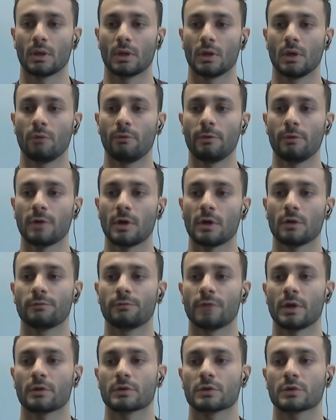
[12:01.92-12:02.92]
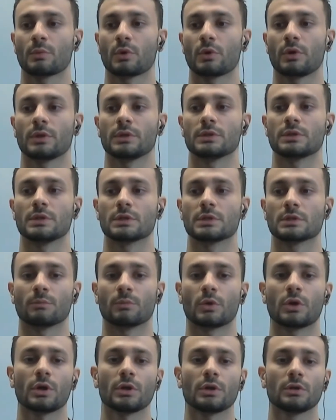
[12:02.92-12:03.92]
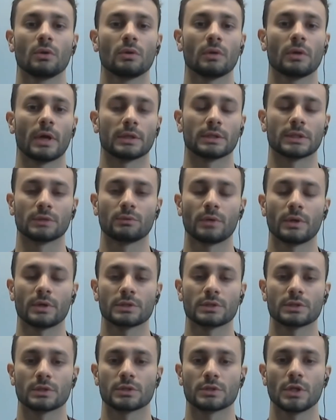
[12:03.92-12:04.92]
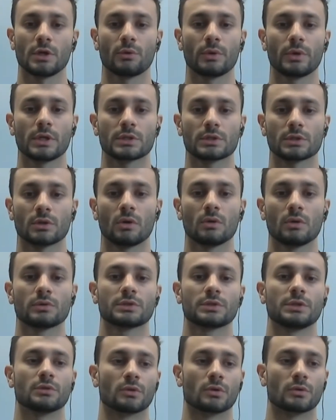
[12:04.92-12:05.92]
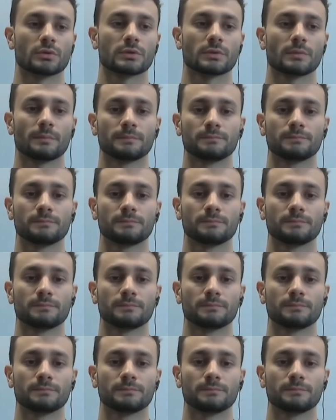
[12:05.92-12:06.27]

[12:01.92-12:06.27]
We found Verix operating system kernel at address 0x all zeros.